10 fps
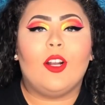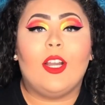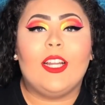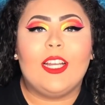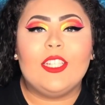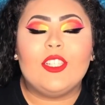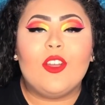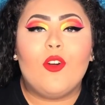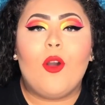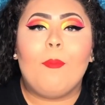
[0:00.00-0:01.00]
All right, guys,
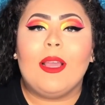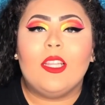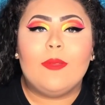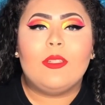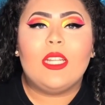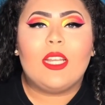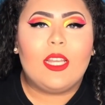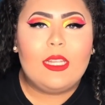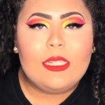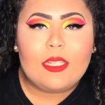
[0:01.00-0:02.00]
so my
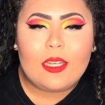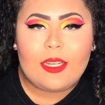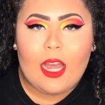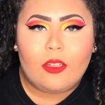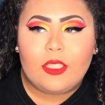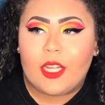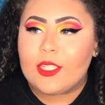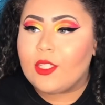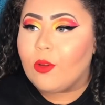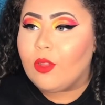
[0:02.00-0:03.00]
lipstick is now
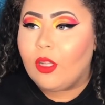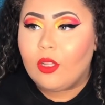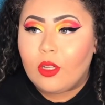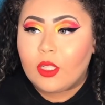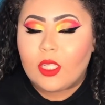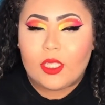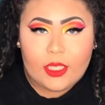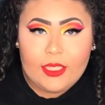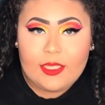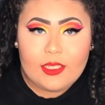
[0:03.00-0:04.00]
done. So the look
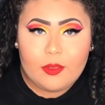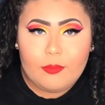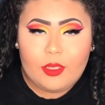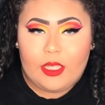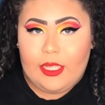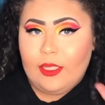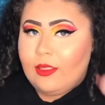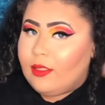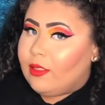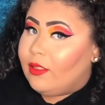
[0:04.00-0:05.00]
is
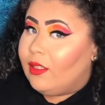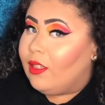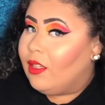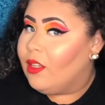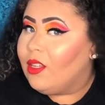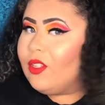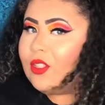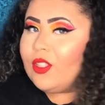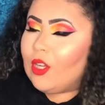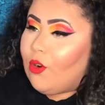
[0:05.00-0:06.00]
complete.
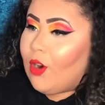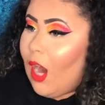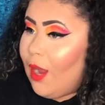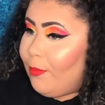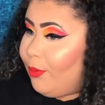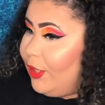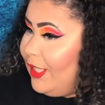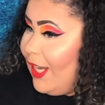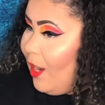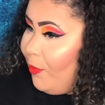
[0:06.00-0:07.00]
So I'm
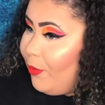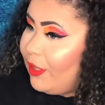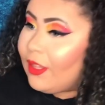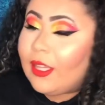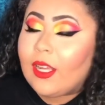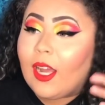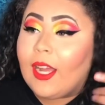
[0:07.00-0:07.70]
pretty happy with it.